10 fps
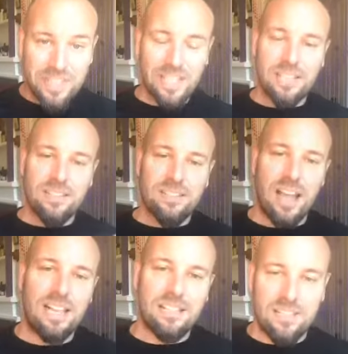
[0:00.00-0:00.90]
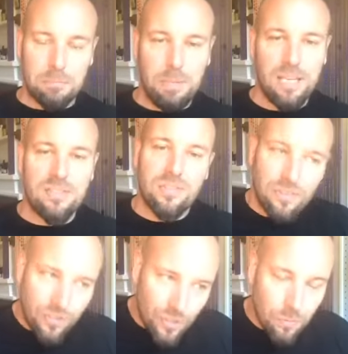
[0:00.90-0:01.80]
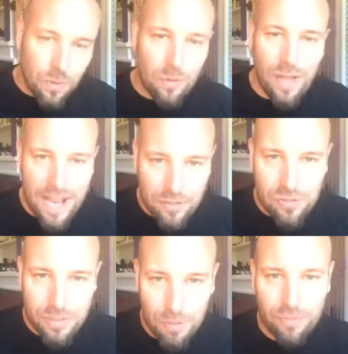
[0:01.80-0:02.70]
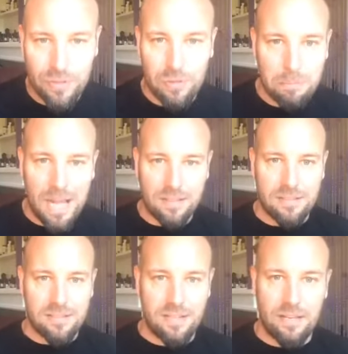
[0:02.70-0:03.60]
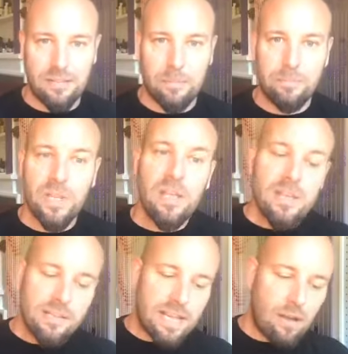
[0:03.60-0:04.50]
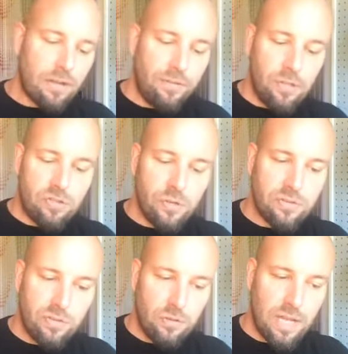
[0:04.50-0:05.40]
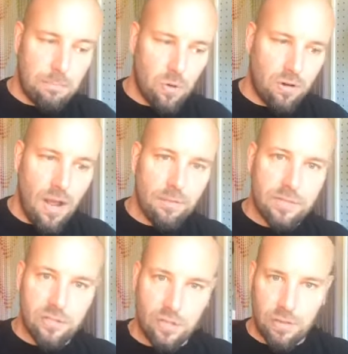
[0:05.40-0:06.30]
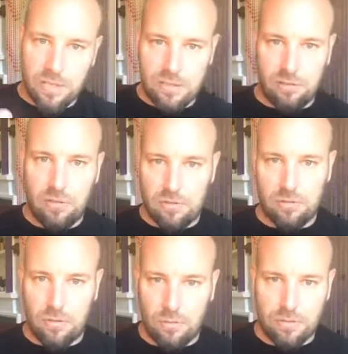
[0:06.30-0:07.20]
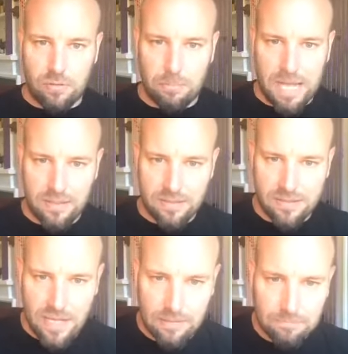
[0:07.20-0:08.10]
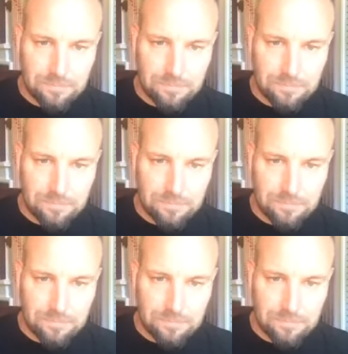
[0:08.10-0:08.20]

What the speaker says: in silence and peace, you will actually move into a balanced state. Now, if you chose to do that more often, you would continue to go into a balanced state.